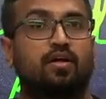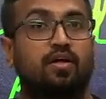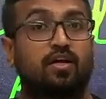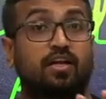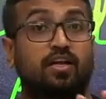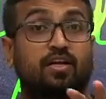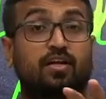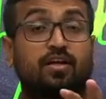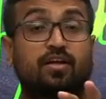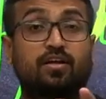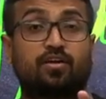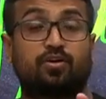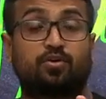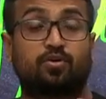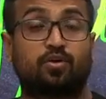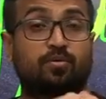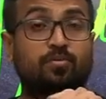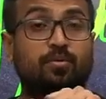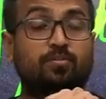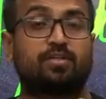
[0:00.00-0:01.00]
do
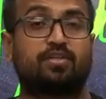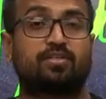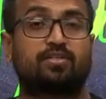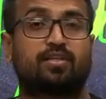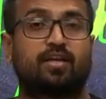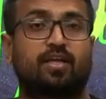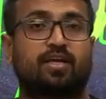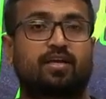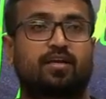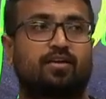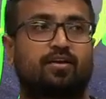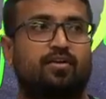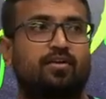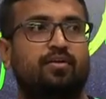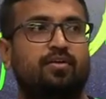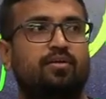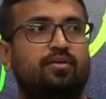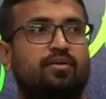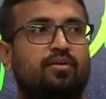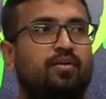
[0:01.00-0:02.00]
you remember this? Like
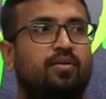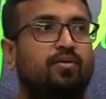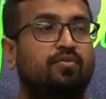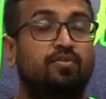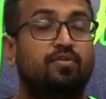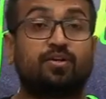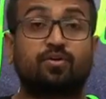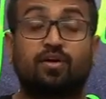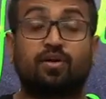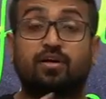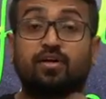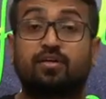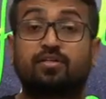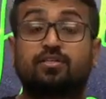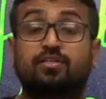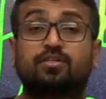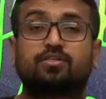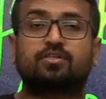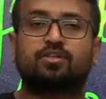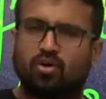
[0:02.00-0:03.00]
when your elder
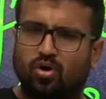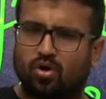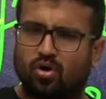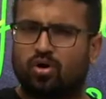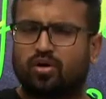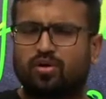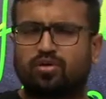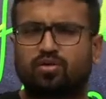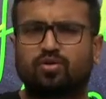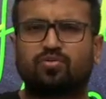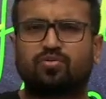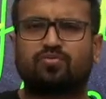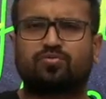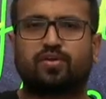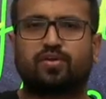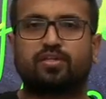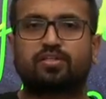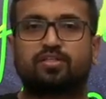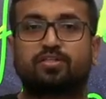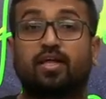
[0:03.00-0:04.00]
sister or your
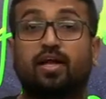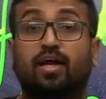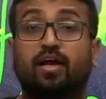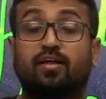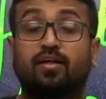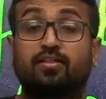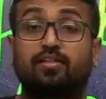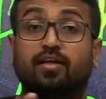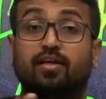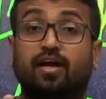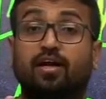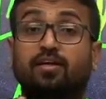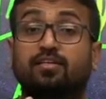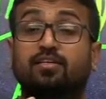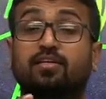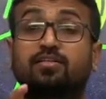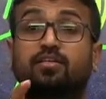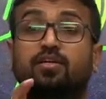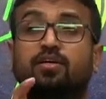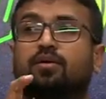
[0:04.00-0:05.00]
friends, they had
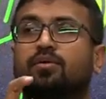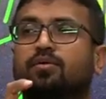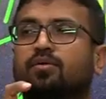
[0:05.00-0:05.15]
this,